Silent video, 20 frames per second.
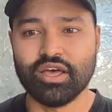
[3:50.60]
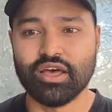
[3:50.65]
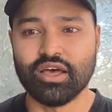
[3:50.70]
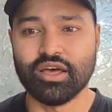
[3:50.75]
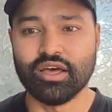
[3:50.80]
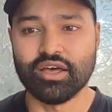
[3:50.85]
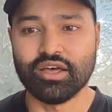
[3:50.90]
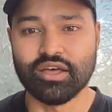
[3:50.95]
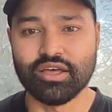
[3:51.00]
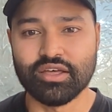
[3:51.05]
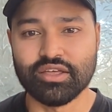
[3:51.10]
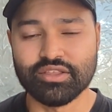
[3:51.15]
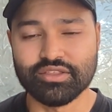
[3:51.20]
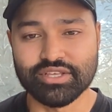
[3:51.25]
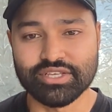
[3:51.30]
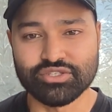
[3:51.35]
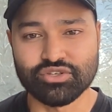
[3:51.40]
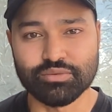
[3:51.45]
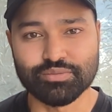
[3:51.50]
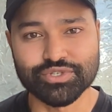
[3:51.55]
uh,
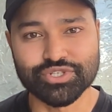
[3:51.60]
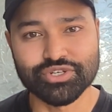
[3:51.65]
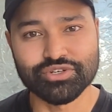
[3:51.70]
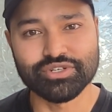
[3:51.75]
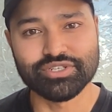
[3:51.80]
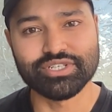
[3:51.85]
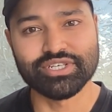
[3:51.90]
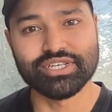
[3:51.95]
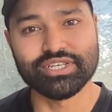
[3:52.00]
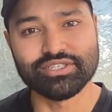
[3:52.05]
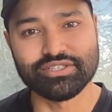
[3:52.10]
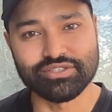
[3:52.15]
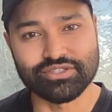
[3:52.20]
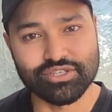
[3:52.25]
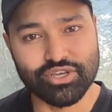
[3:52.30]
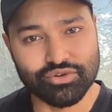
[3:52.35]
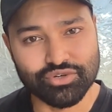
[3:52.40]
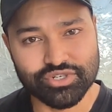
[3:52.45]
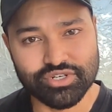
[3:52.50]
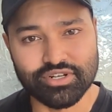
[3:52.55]
these opportunities and
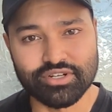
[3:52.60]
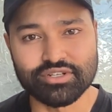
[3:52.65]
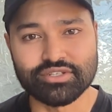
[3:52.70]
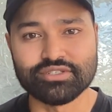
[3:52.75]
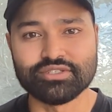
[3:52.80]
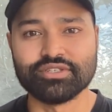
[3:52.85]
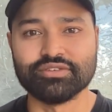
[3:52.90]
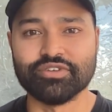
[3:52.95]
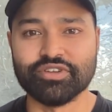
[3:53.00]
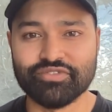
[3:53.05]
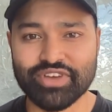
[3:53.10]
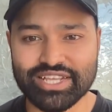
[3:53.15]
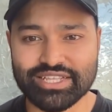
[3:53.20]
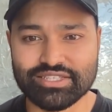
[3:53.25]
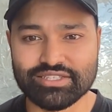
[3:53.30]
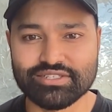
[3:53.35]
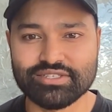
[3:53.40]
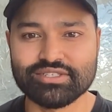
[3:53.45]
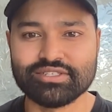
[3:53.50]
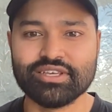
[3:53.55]
socials and
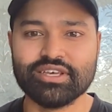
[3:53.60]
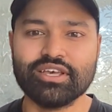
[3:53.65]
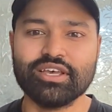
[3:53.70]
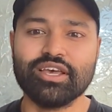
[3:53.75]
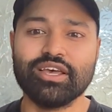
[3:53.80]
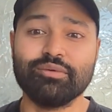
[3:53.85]
events